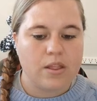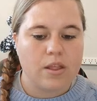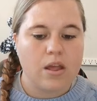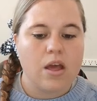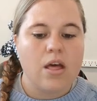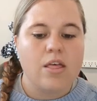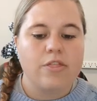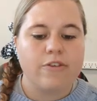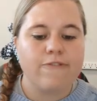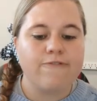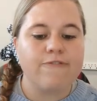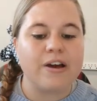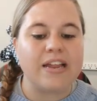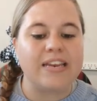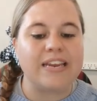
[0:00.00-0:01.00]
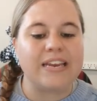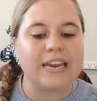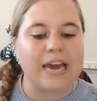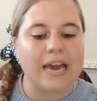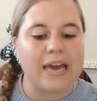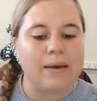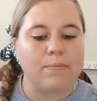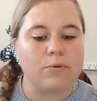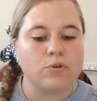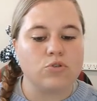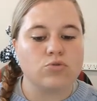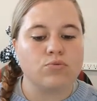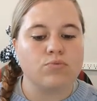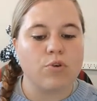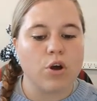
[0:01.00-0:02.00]
The fund enables
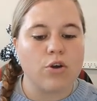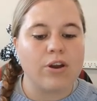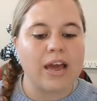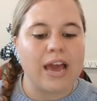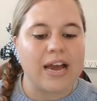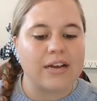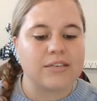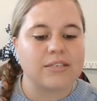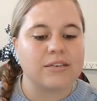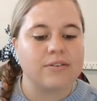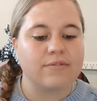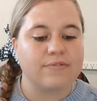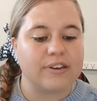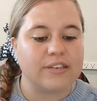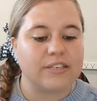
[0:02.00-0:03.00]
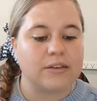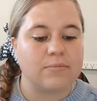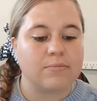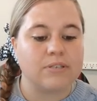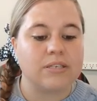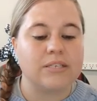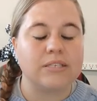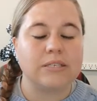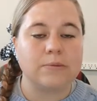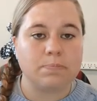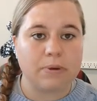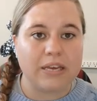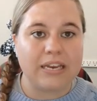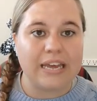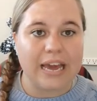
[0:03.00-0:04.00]
road accident victims
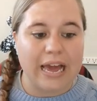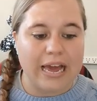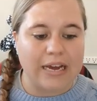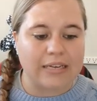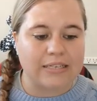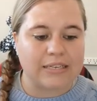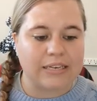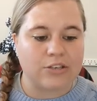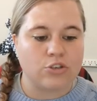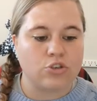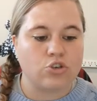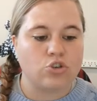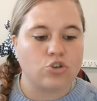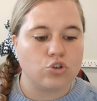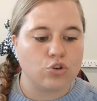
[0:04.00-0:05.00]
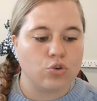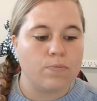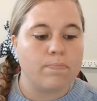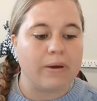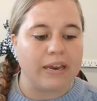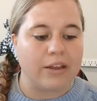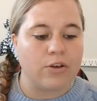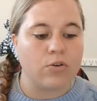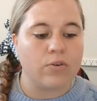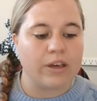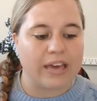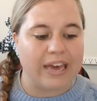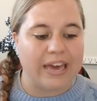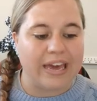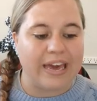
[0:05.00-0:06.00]
speedy access to medical
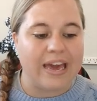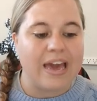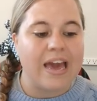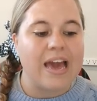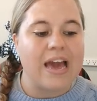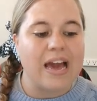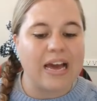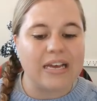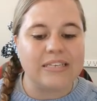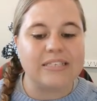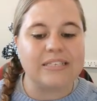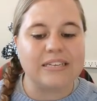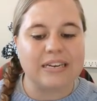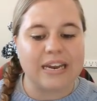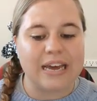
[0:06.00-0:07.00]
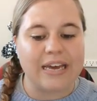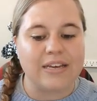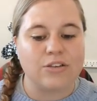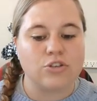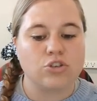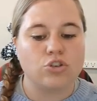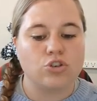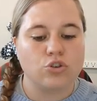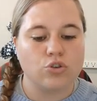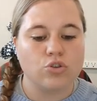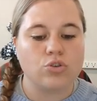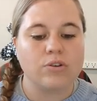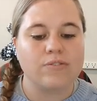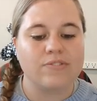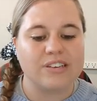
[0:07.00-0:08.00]
care as delays due to
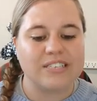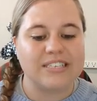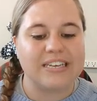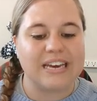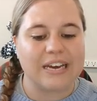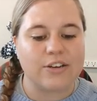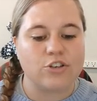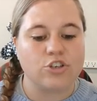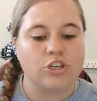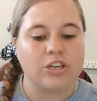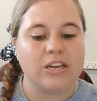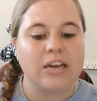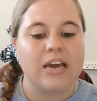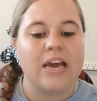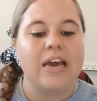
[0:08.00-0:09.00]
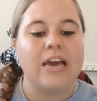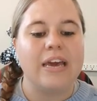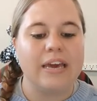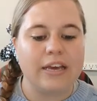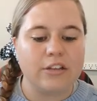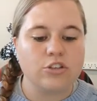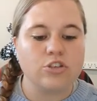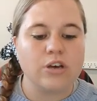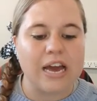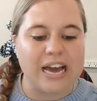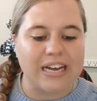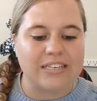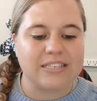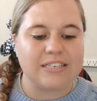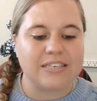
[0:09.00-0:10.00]
investigation into
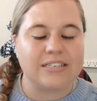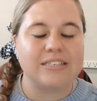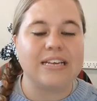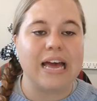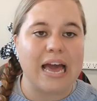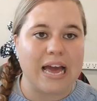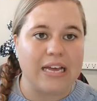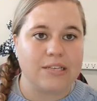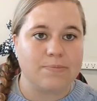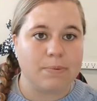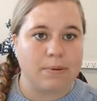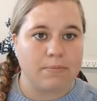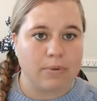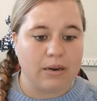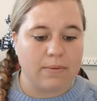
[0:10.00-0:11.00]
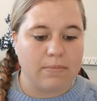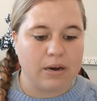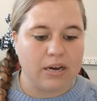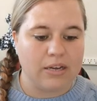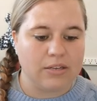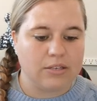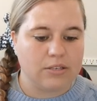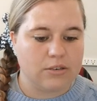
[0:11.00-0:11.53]
accidents has been minimized.